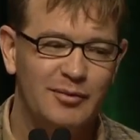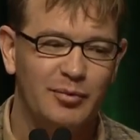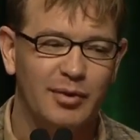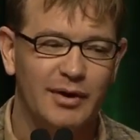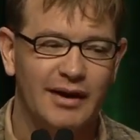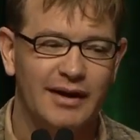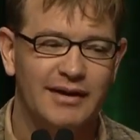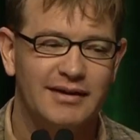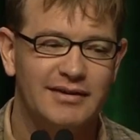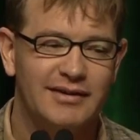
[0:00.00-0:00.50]

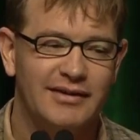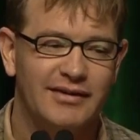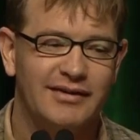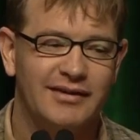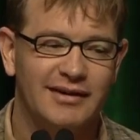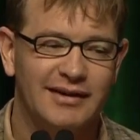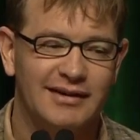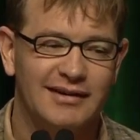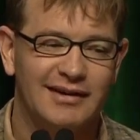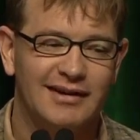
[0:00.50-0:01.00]
But I had just
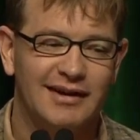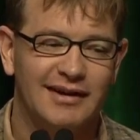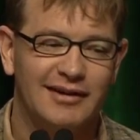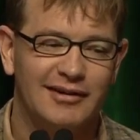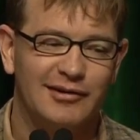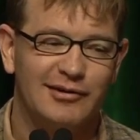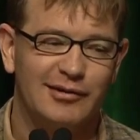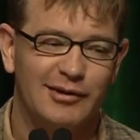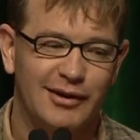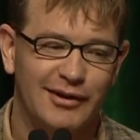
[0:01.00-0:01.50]
seen the
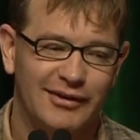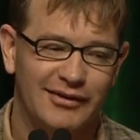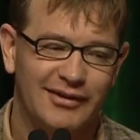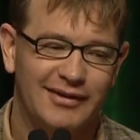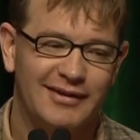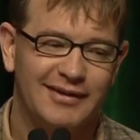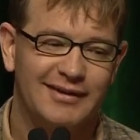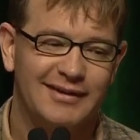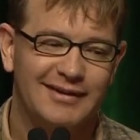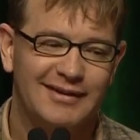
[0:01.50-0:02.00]
line
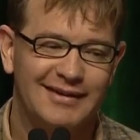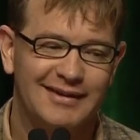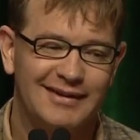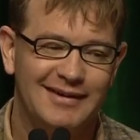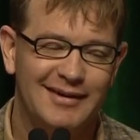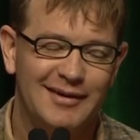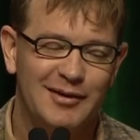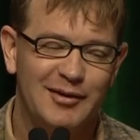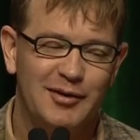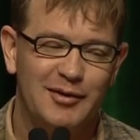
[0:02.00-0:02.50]
crossed
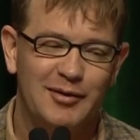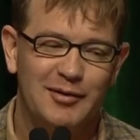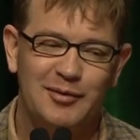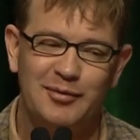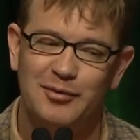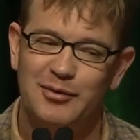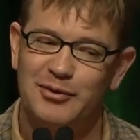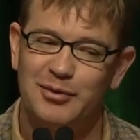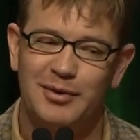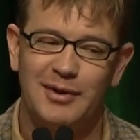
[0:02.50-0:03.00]

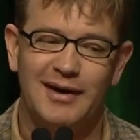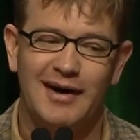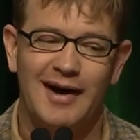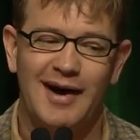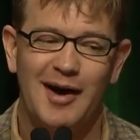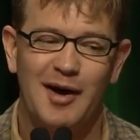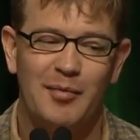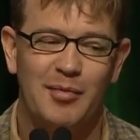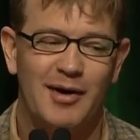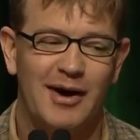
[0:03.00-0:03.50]
between a
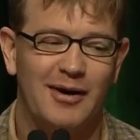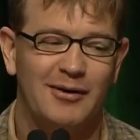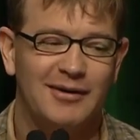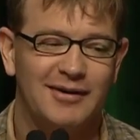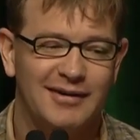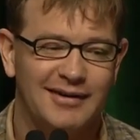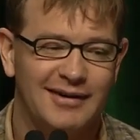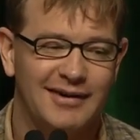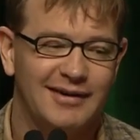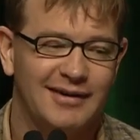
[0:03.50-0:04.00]

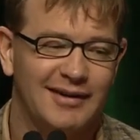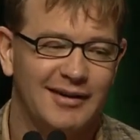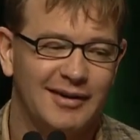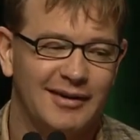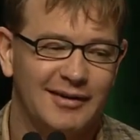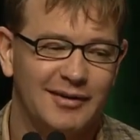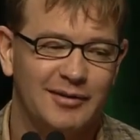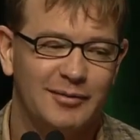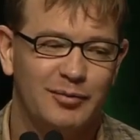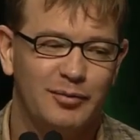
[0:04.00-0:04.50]
high-powered Dean
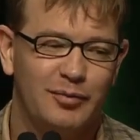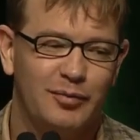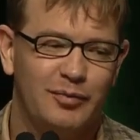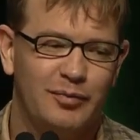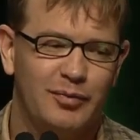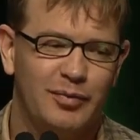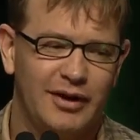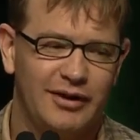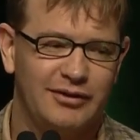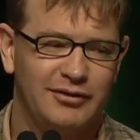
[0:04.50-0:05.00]
and a
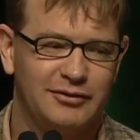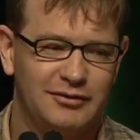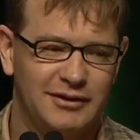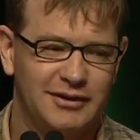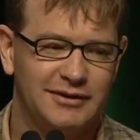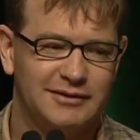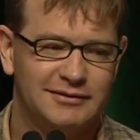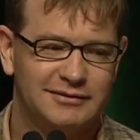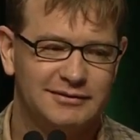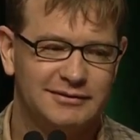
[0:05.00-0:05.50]

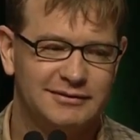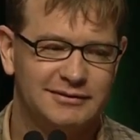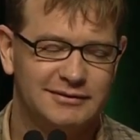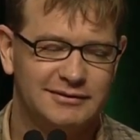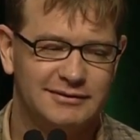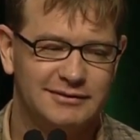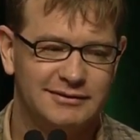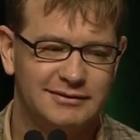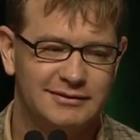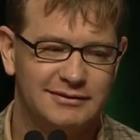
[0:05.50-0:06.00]
pastry,
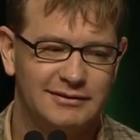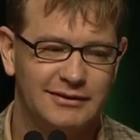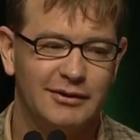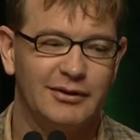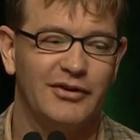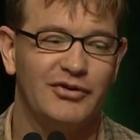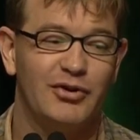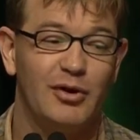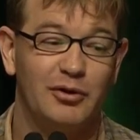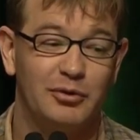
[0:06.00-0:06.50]
an
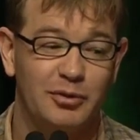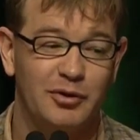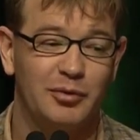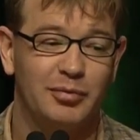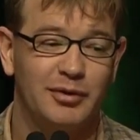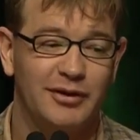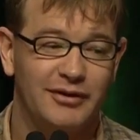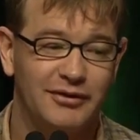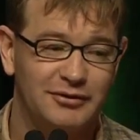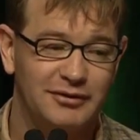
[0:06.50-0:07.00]
assault with a
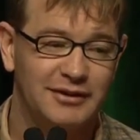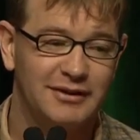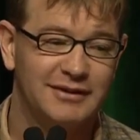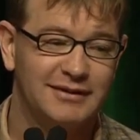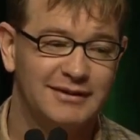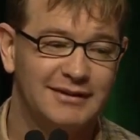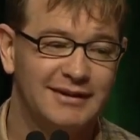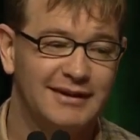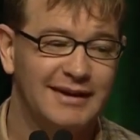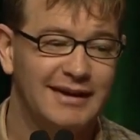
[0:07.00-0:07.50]
pastry.
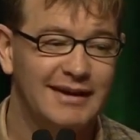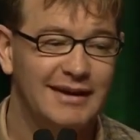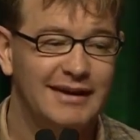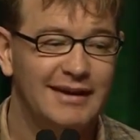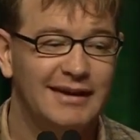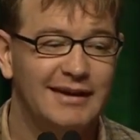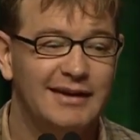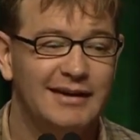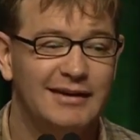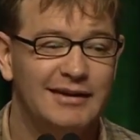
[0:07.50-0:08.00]

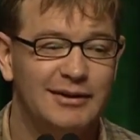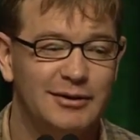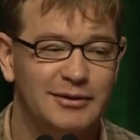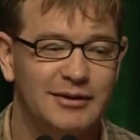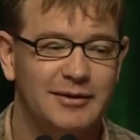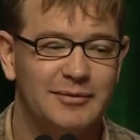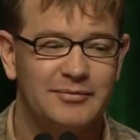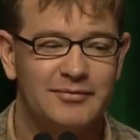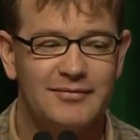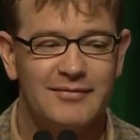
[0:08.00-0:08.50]

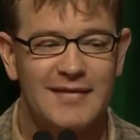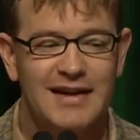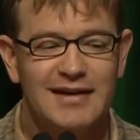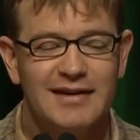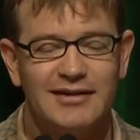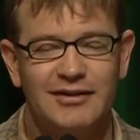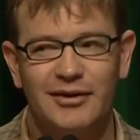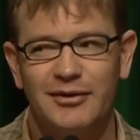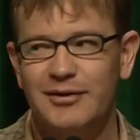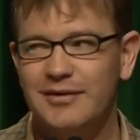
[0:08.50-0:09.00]
Okay,
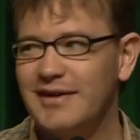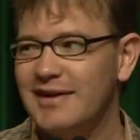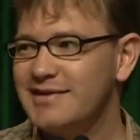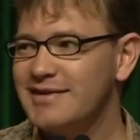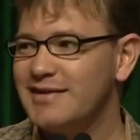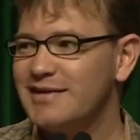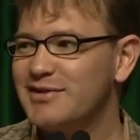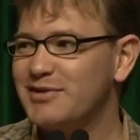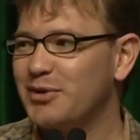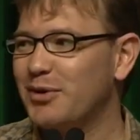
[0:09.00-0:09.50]
so
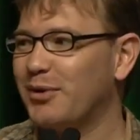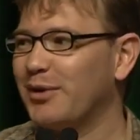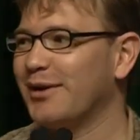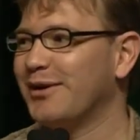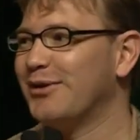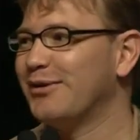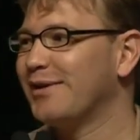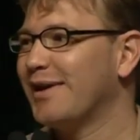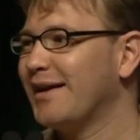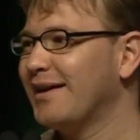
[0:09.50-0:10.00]
there's the
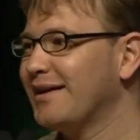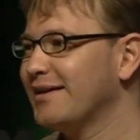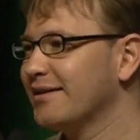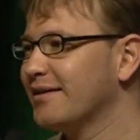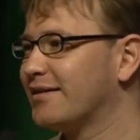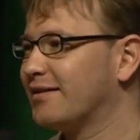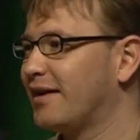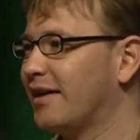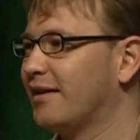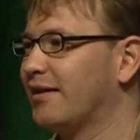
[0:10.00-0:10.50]
story. You're lying in
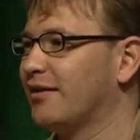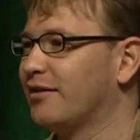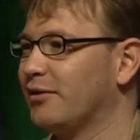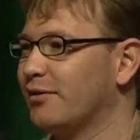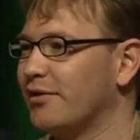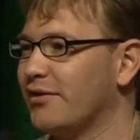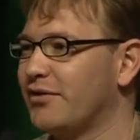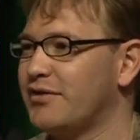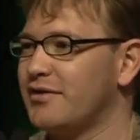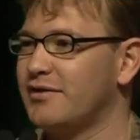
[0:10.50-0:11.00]
the scanner, and
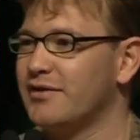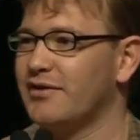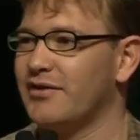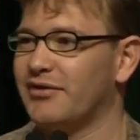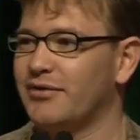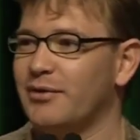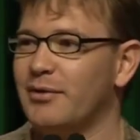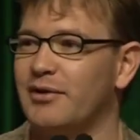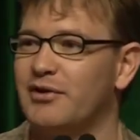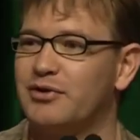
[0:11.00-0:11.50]
you're listening to
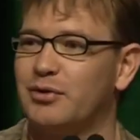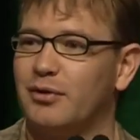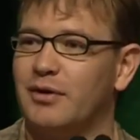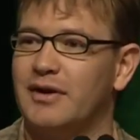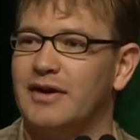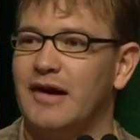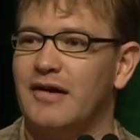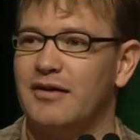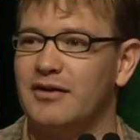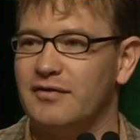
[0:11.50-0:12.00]
this
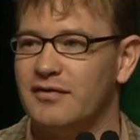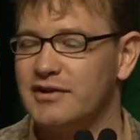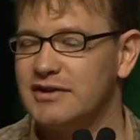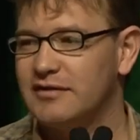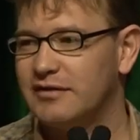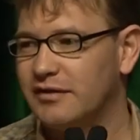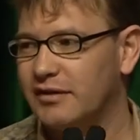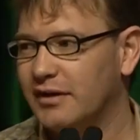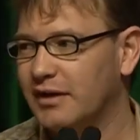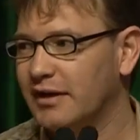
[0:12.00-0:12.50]
auditory narrative. It's
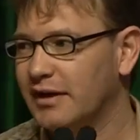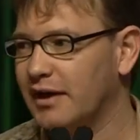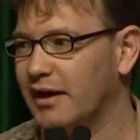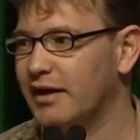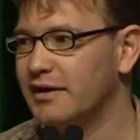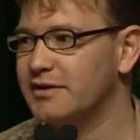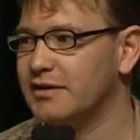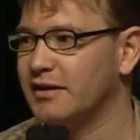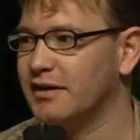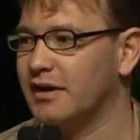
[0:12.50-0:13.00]
a very
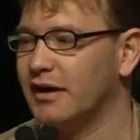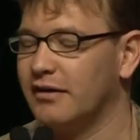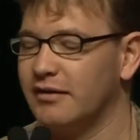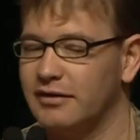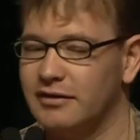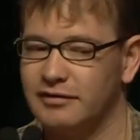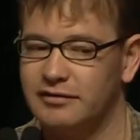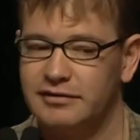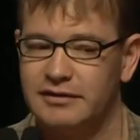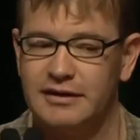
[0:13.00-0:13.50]
engaging
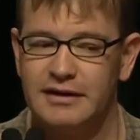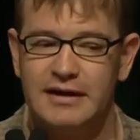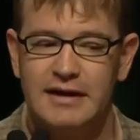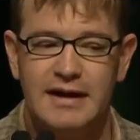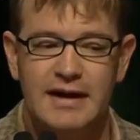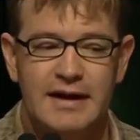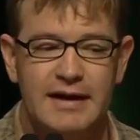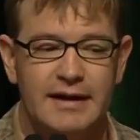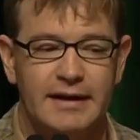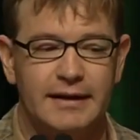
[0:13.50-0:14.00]
narrative.
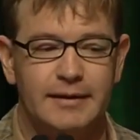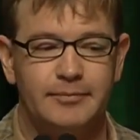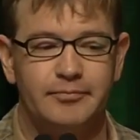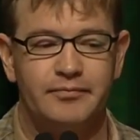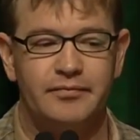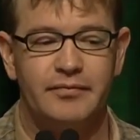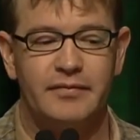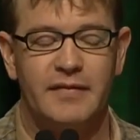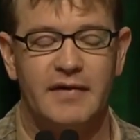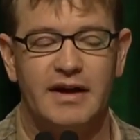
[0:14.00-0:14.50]

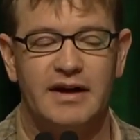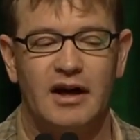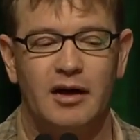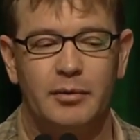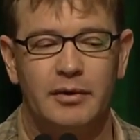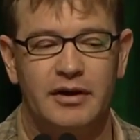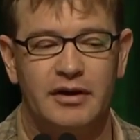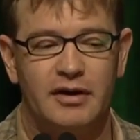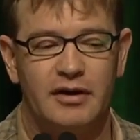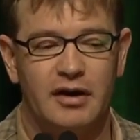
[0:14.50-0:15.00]
And now
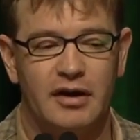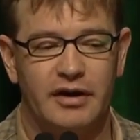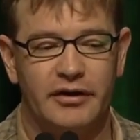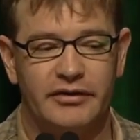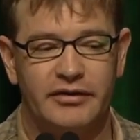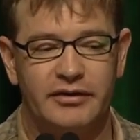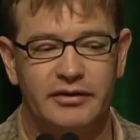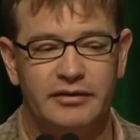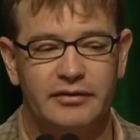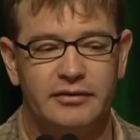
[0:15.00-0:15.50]
we're going to
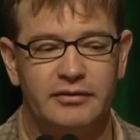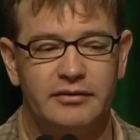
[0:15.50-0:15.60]
ask,